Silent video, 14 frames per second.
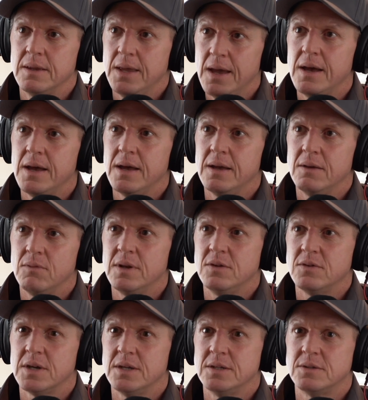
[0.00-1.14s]
Yeah, it really
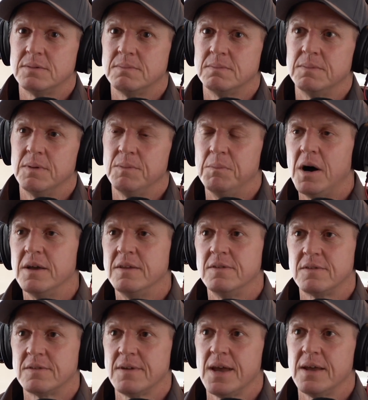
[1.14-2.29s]
changed my
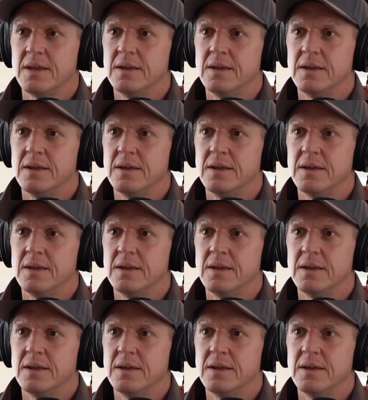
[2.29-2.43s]
mindset.